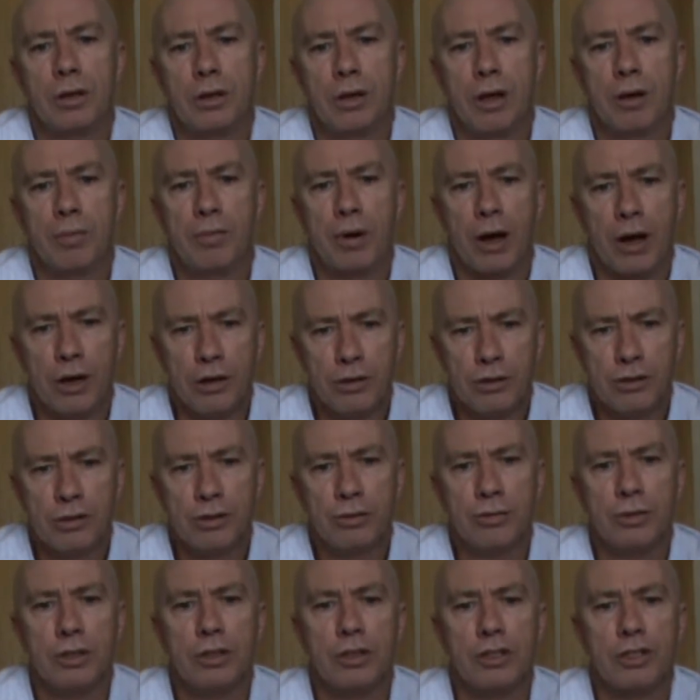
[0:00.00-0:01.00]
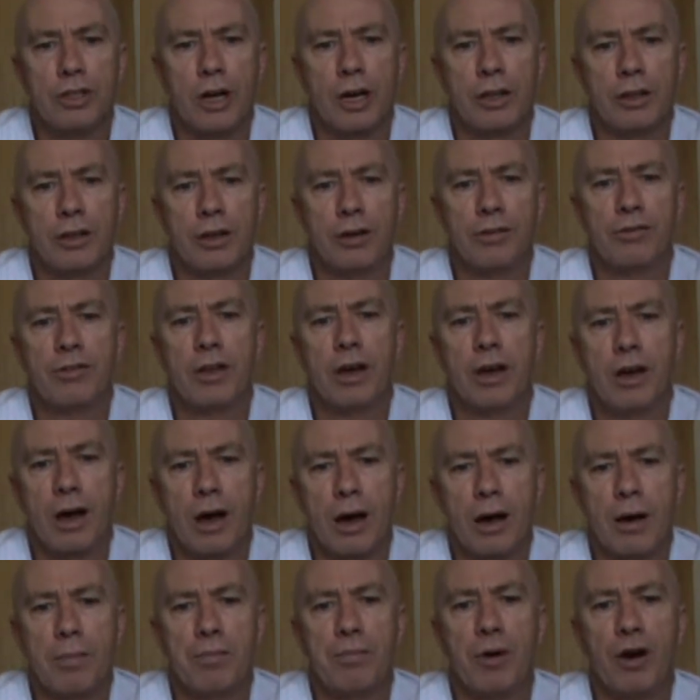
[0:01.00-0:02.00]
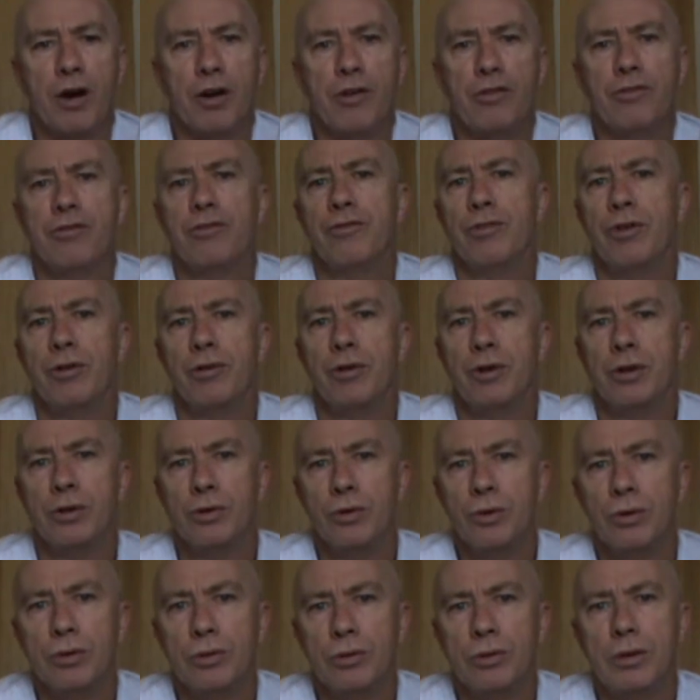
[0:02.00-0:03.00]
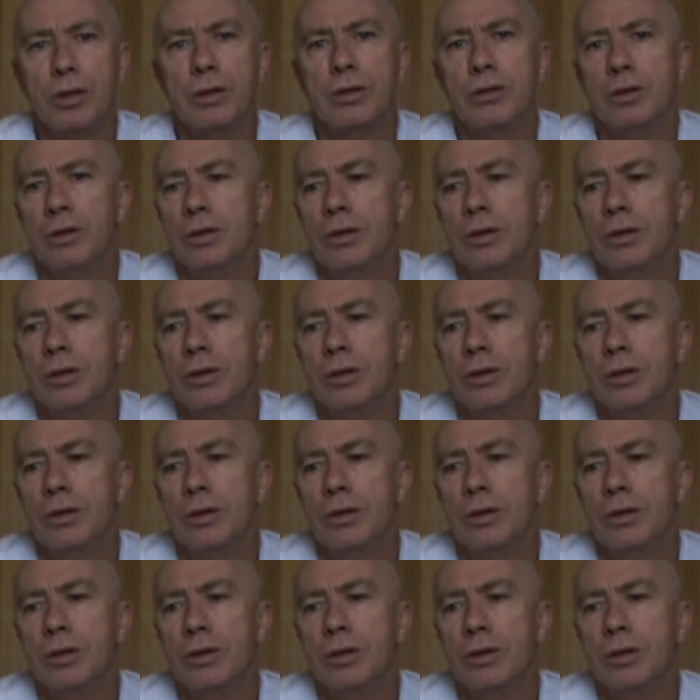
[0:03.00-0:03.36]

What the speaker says: opposed to each other, if they are both very good,